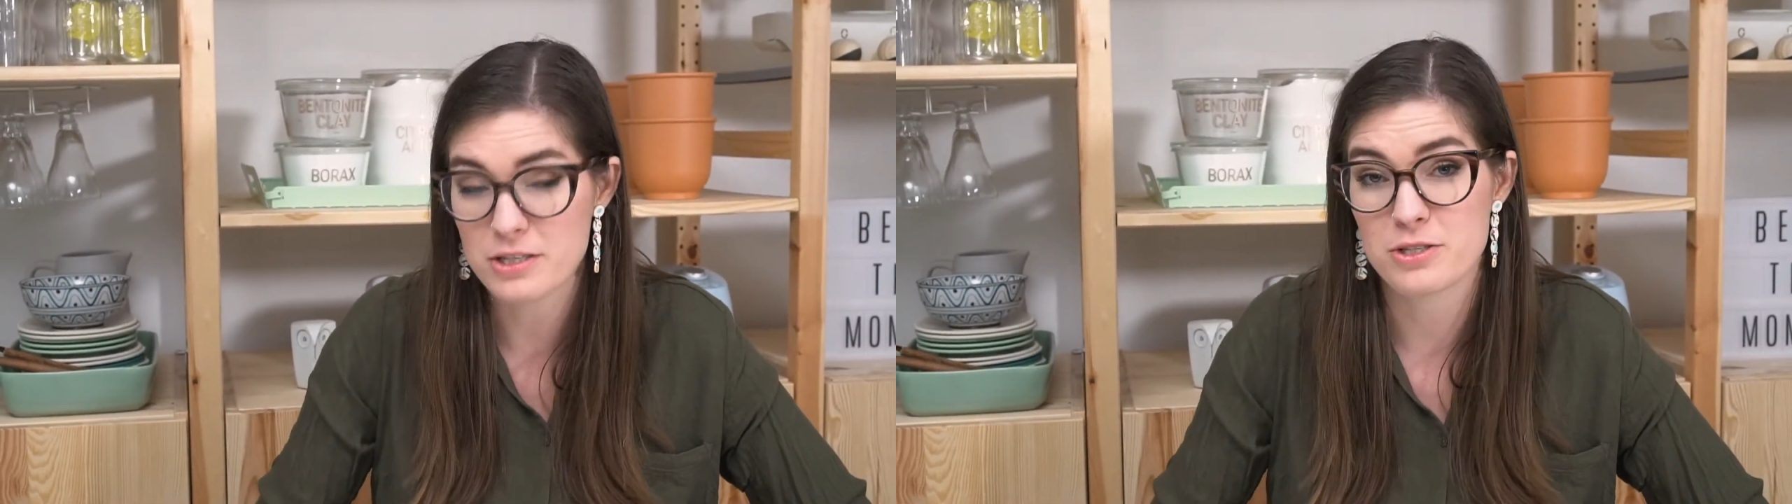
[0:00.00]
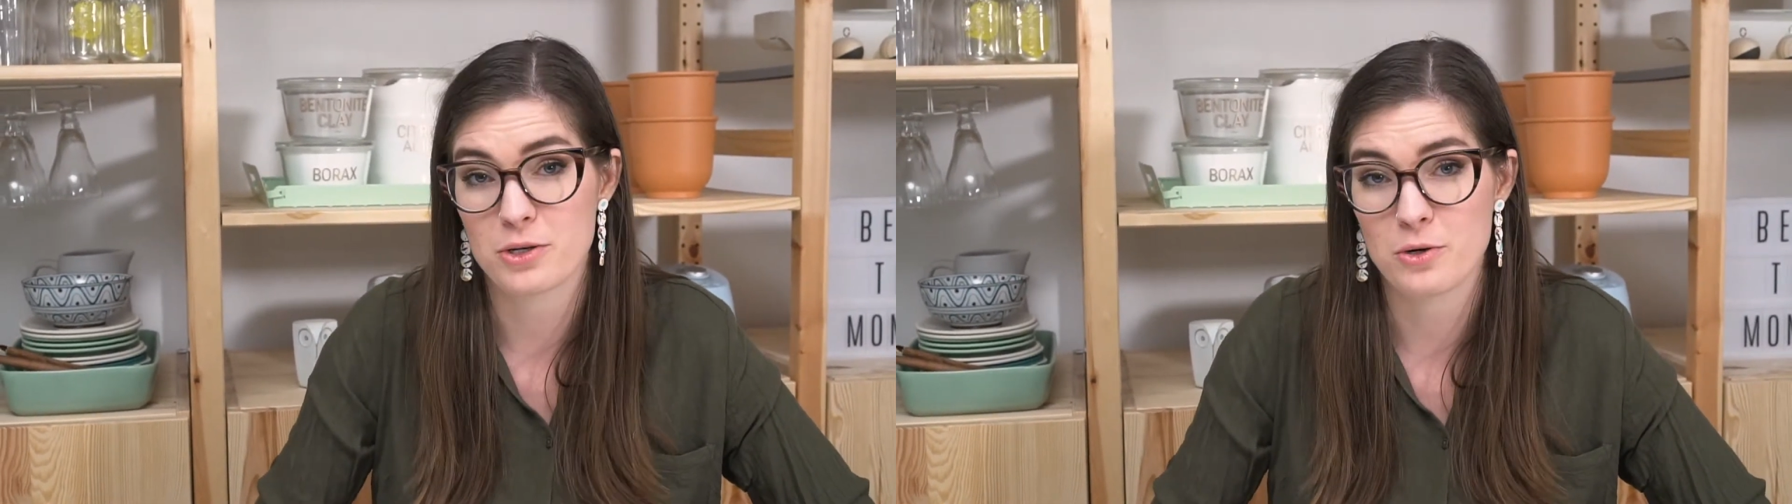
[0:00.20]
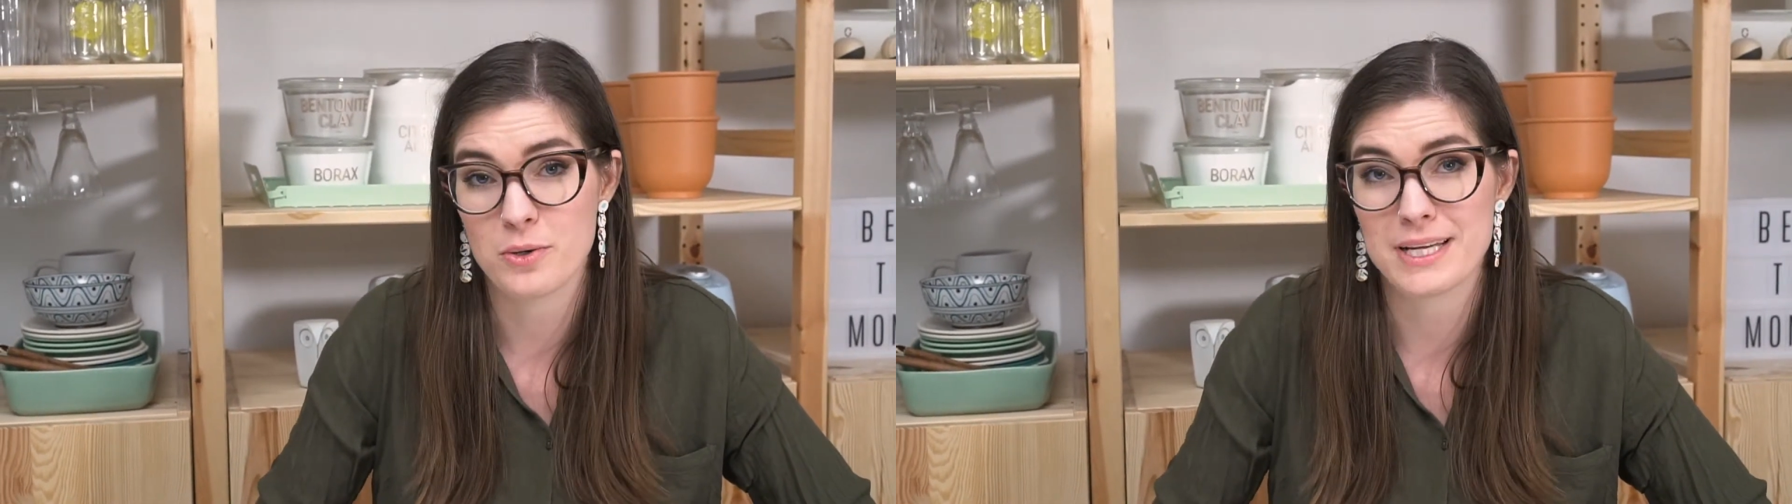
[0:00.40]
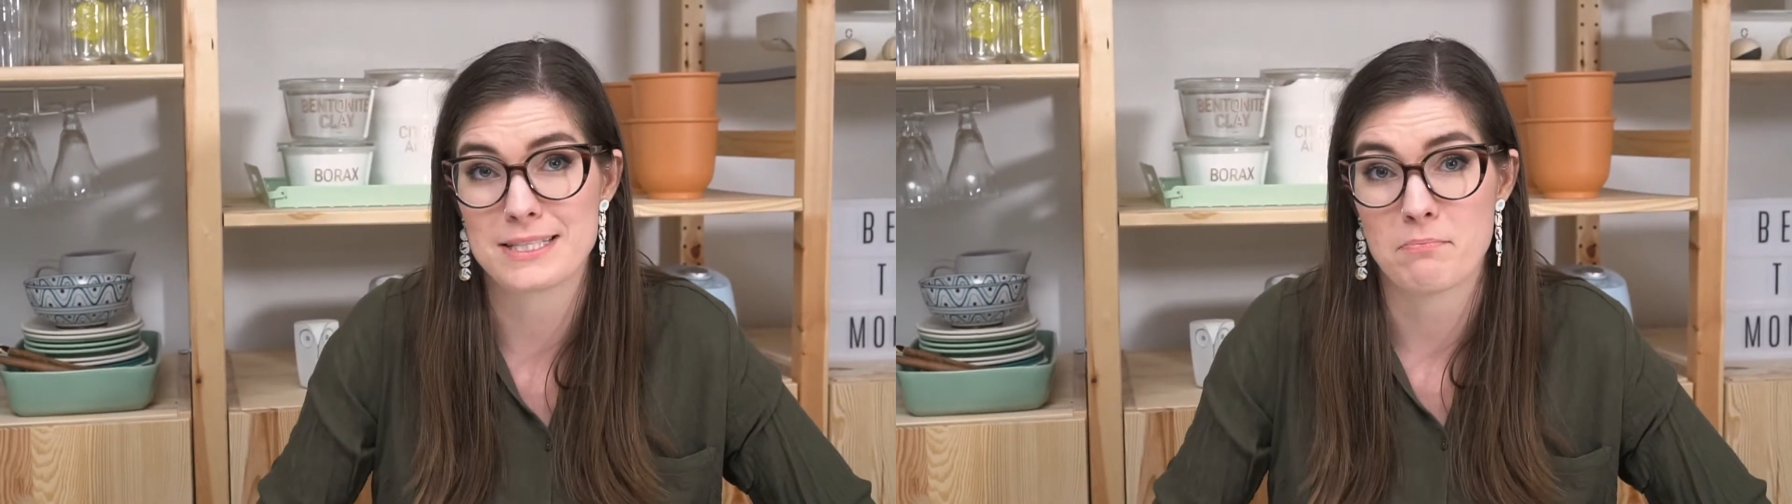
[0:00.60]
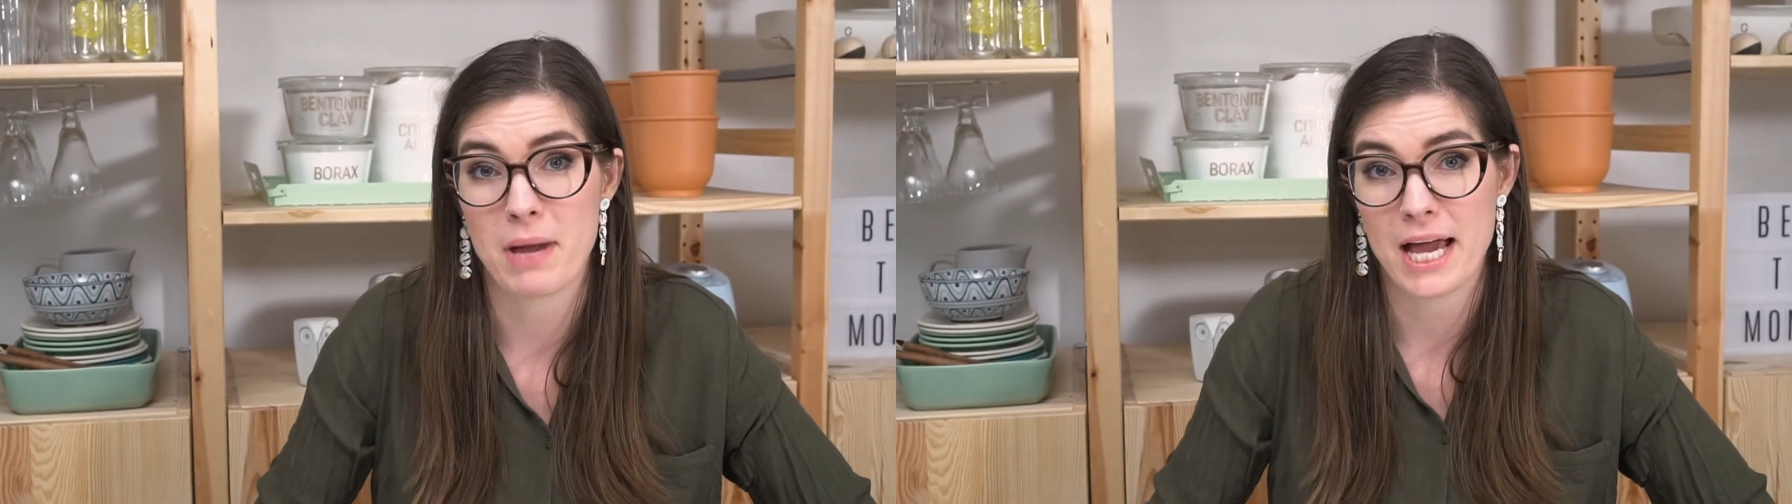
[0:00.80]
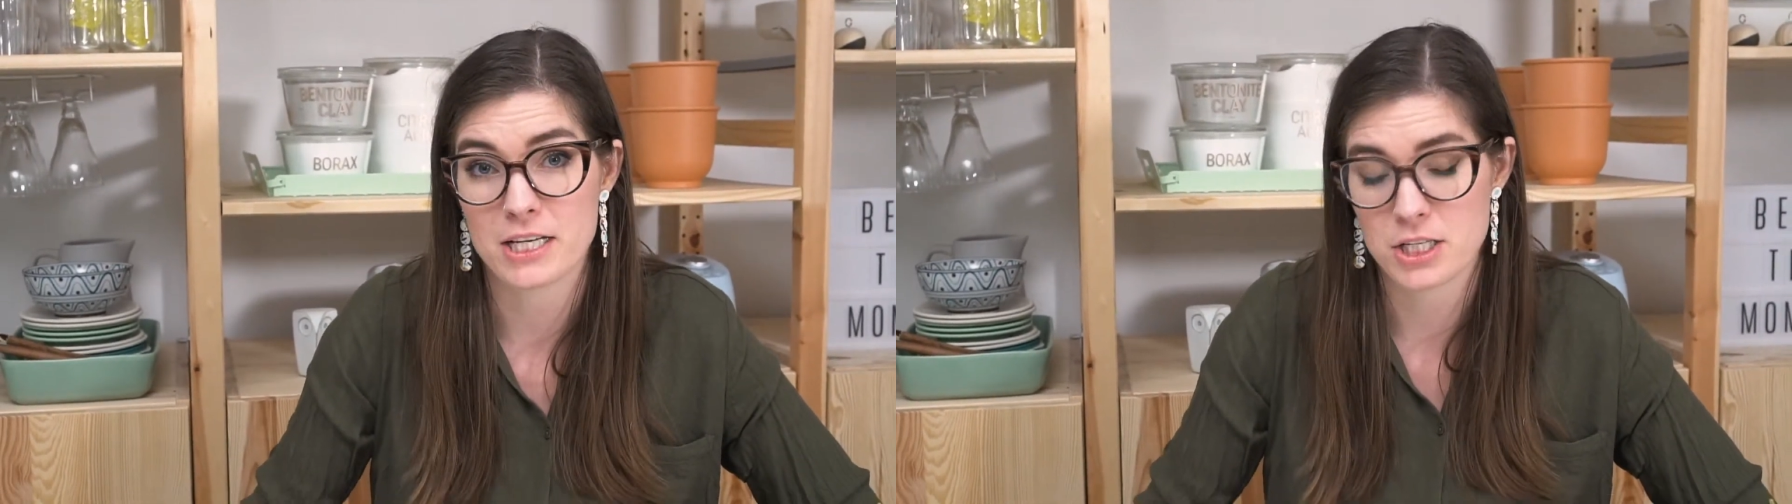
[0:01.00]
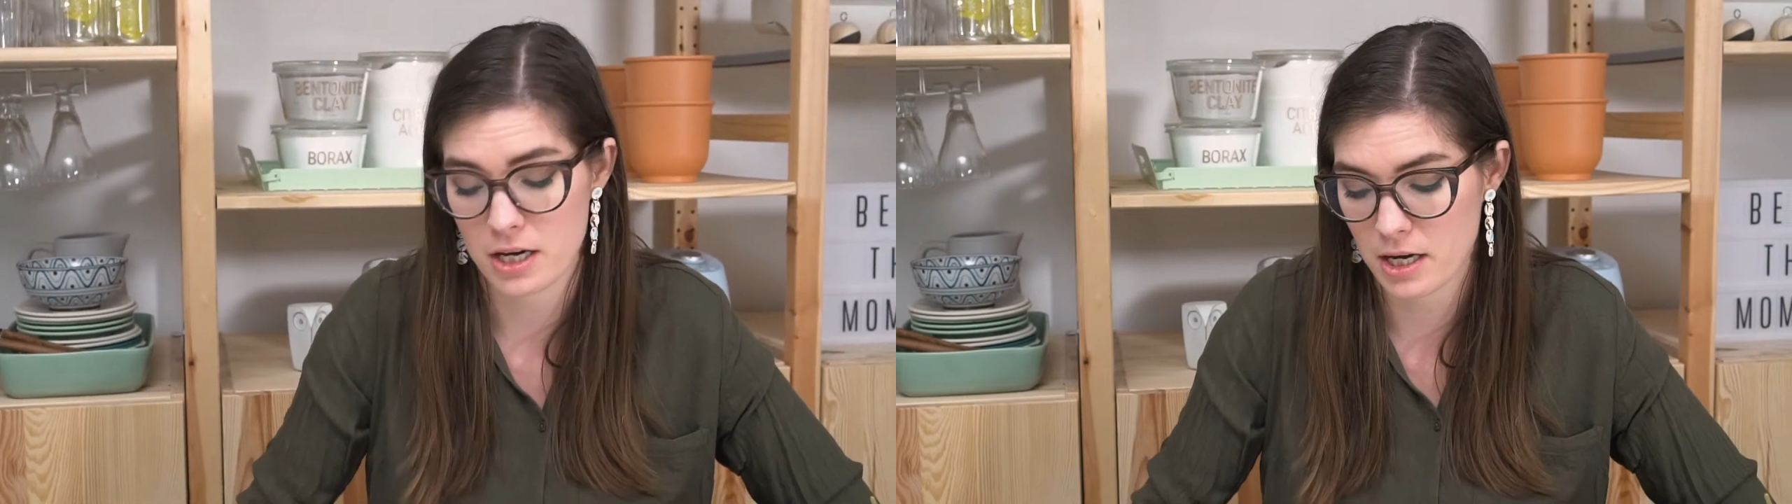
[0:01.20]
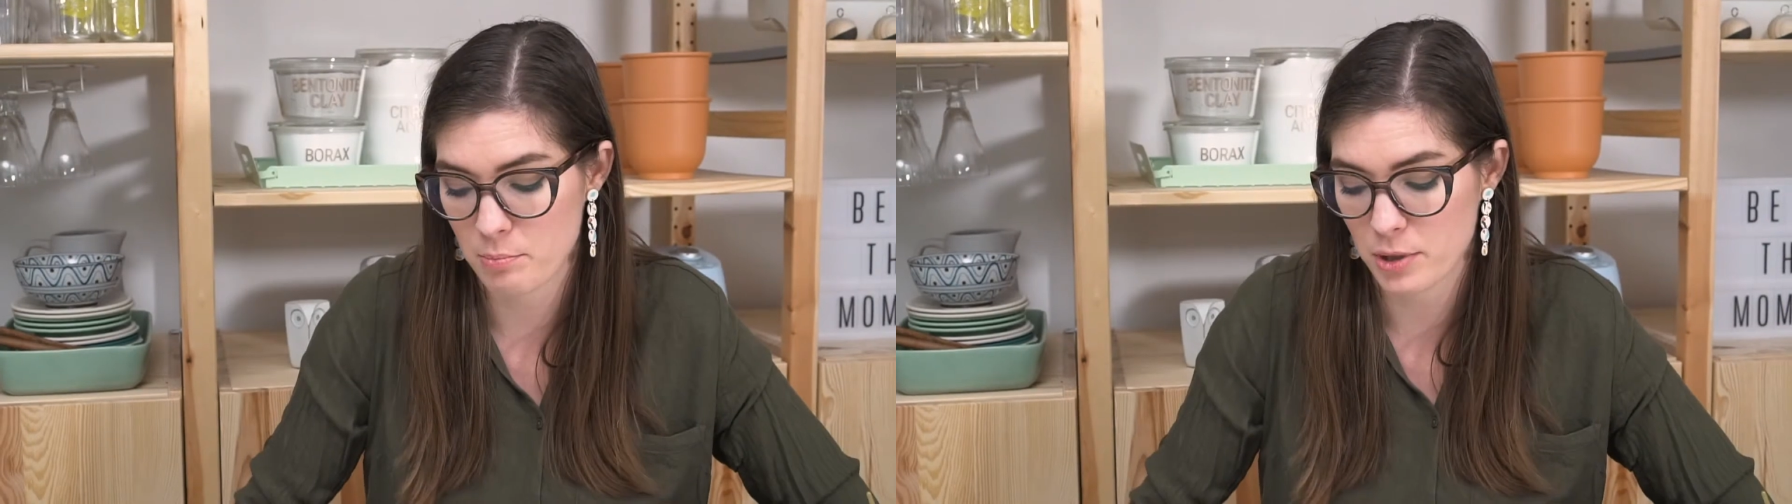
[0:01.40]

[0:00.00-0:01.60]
do is match up